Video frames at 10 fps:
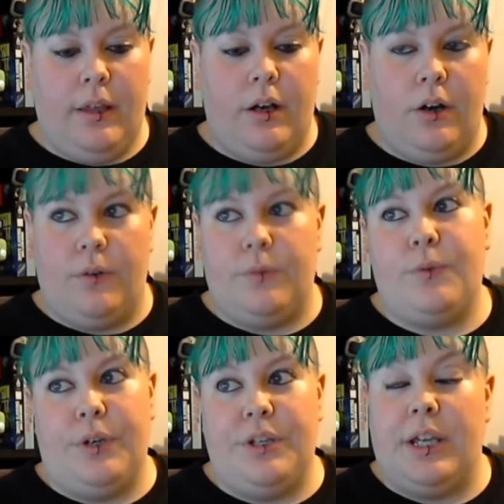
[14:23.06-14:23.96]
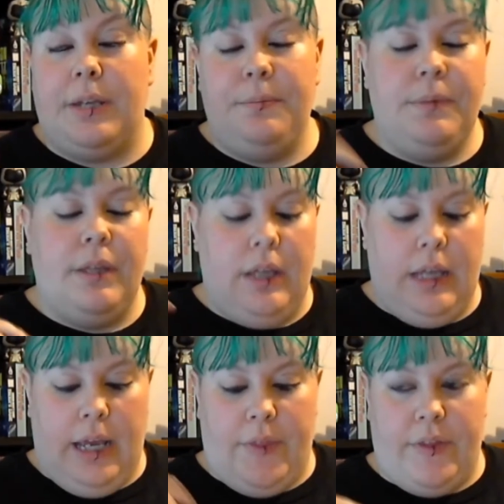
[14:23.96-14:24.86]
of 310,
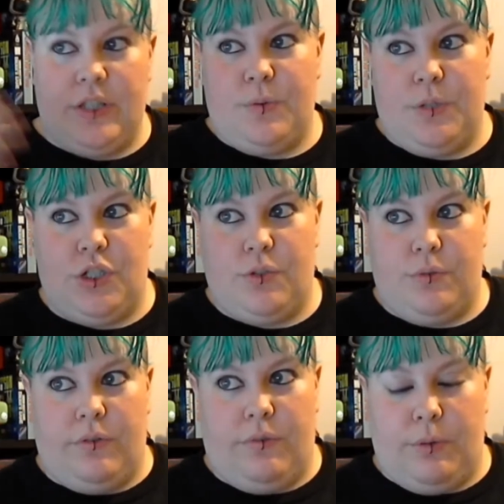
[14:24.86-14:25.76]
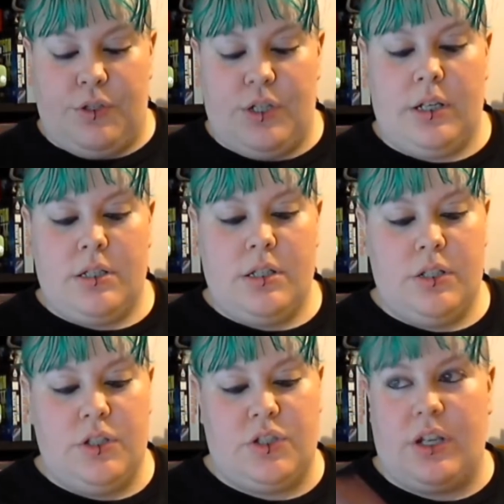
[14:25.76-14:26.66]
and then switching to a different project,
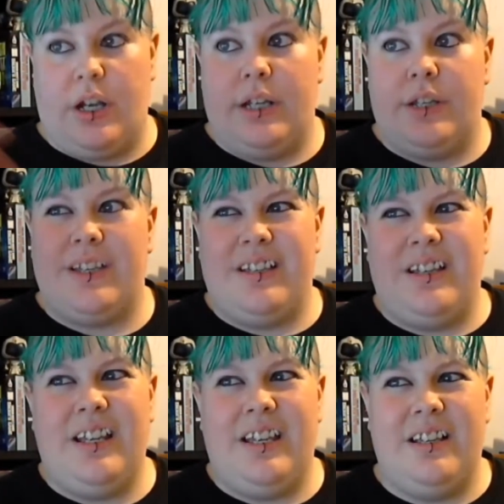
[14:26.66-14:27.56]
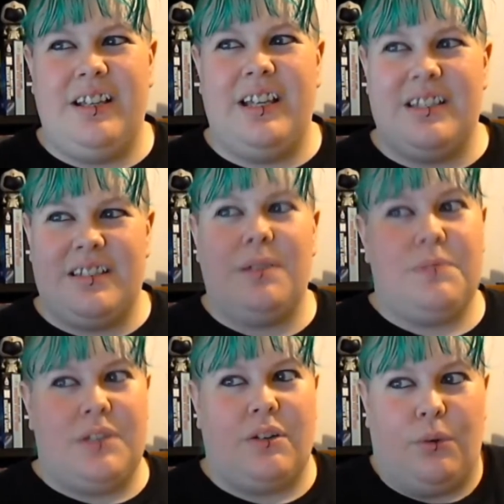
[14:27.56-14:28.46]
just to kind of get some
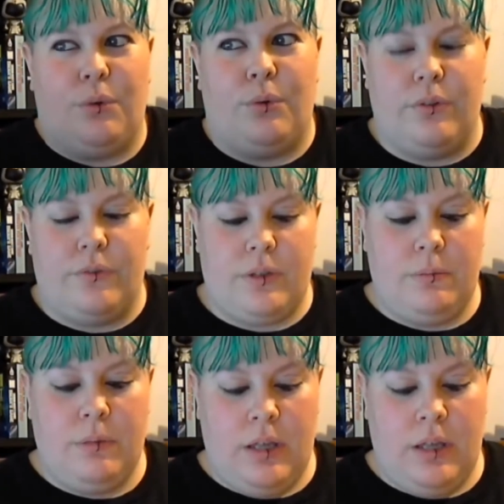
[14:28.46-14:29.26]
done on all of them.